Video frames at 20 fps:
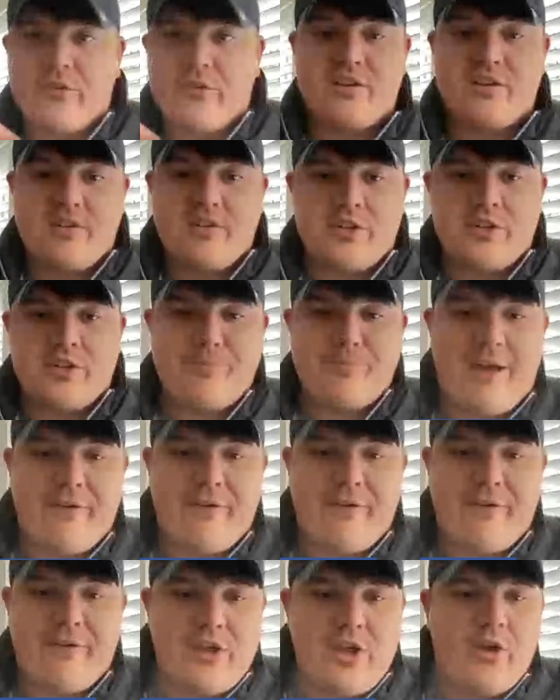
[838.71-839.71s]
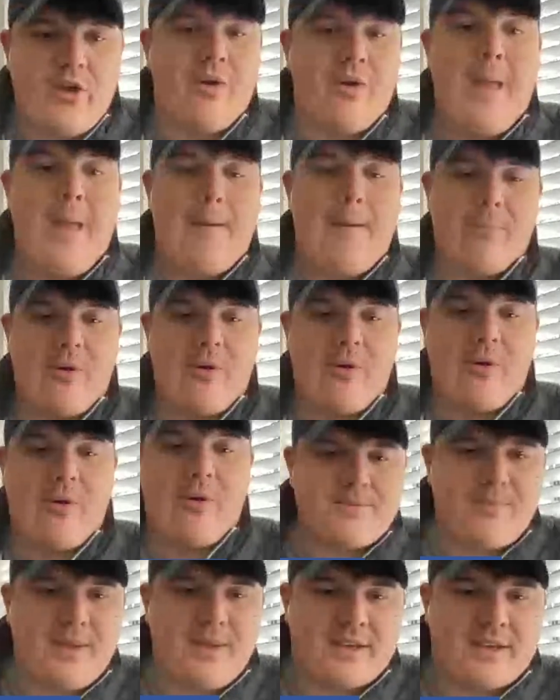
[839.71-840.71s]
So this is a spot for you.
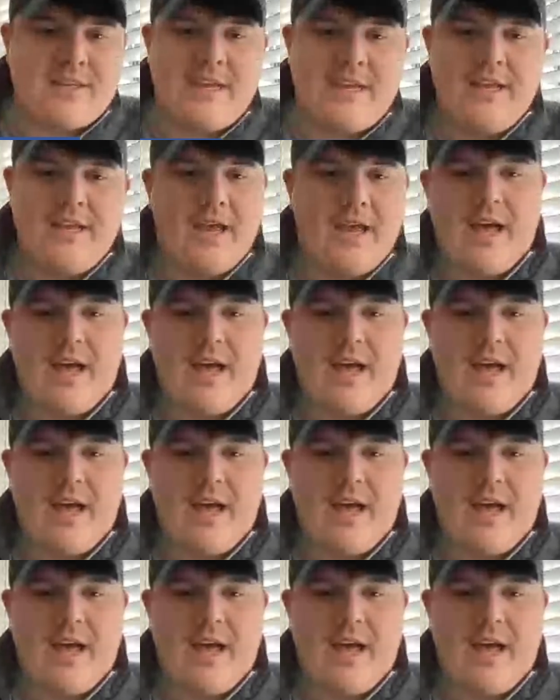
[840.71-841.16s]
Prize Picks.